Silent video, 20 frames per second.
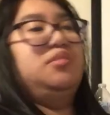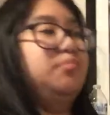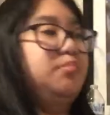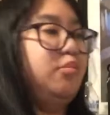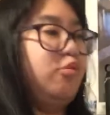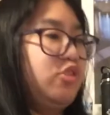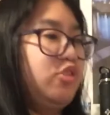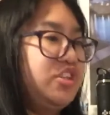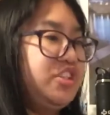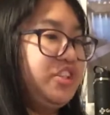
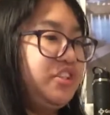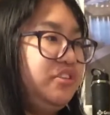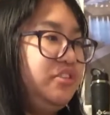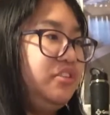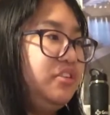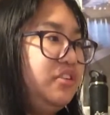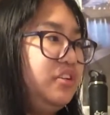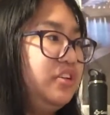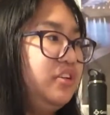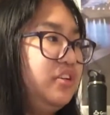portion.
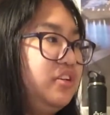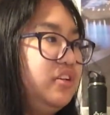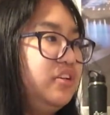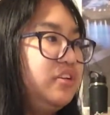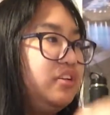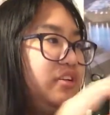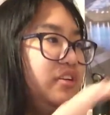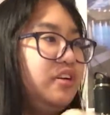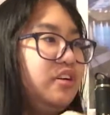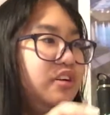
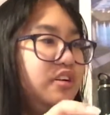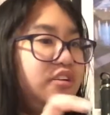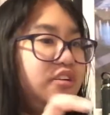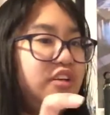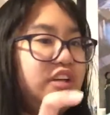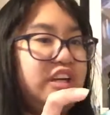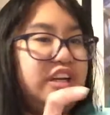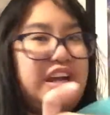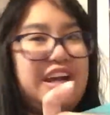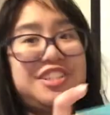
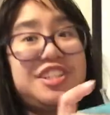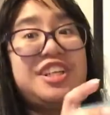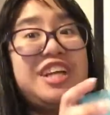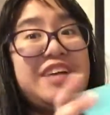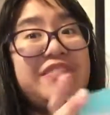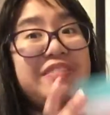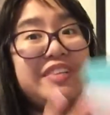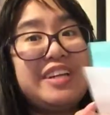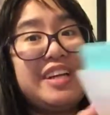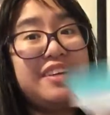And I actually
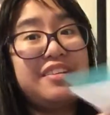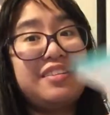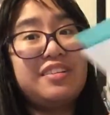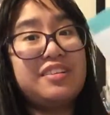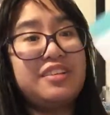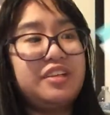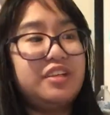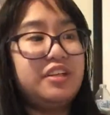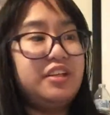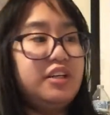have a
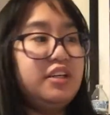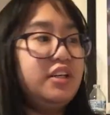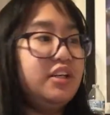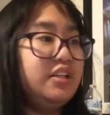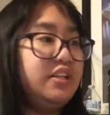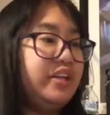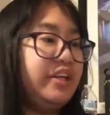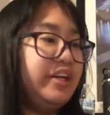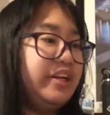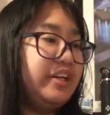test
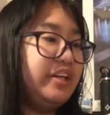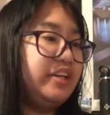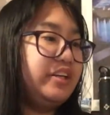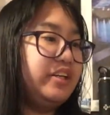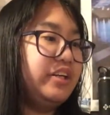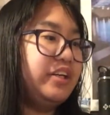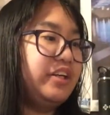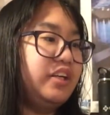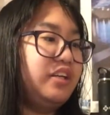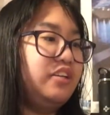today
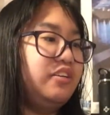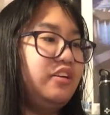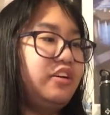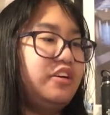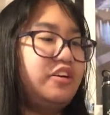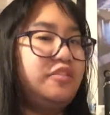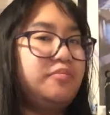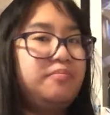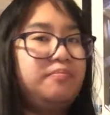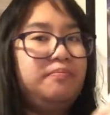in
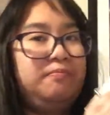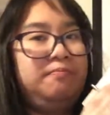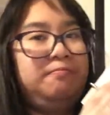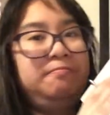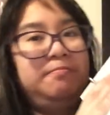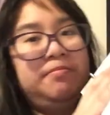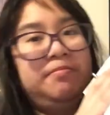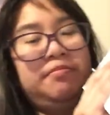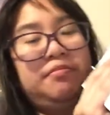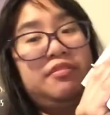
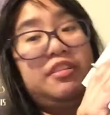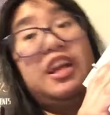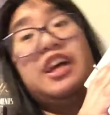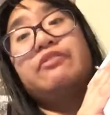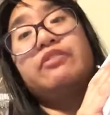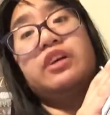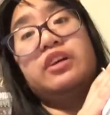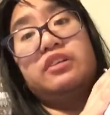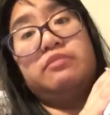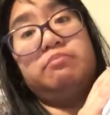
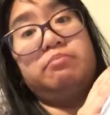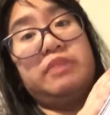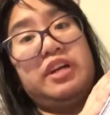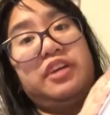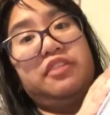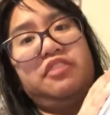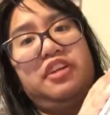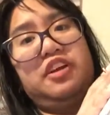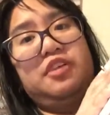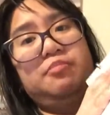at my
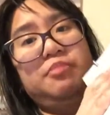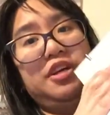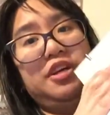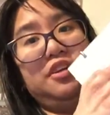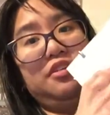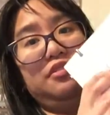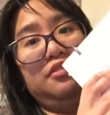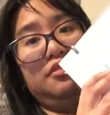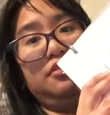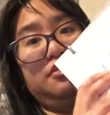exam
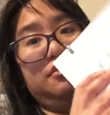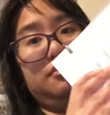in